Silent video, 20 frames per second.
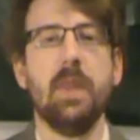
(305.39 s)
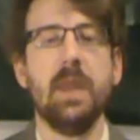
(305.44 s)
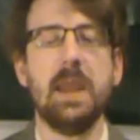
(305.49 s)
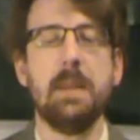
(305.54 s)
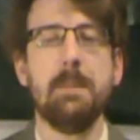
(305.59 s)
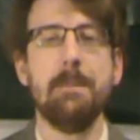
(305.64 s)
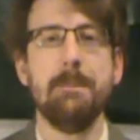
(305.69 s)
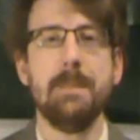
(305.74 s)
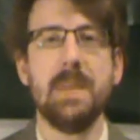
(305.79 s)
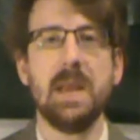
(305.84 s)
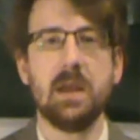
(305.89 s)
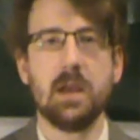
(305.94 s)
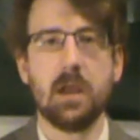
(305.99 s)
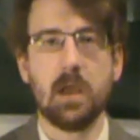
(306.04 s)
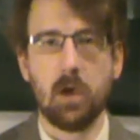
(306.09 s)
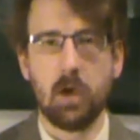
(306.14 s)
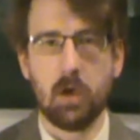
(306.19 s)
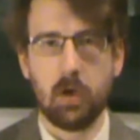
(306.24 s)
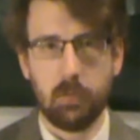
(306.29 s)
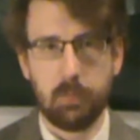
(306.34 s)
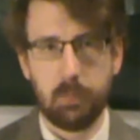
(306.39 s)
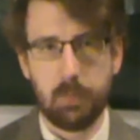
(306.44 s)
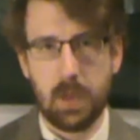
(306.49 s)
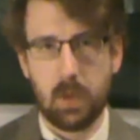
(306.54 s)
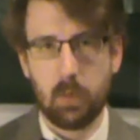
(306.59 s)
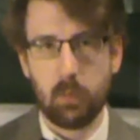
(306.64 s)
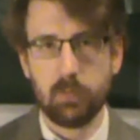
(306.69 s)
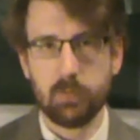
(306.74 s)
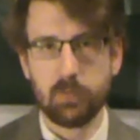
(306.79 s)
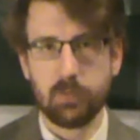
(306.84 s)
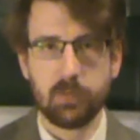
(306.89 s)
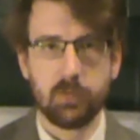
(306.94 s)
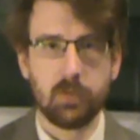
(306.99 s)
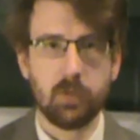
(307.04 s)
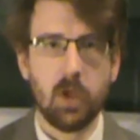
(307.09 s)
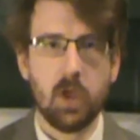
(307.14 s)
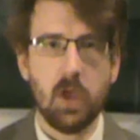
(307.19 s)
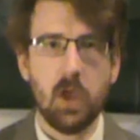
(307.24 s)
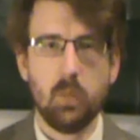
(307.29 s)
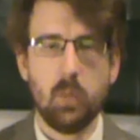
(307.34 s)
the mid-card belts.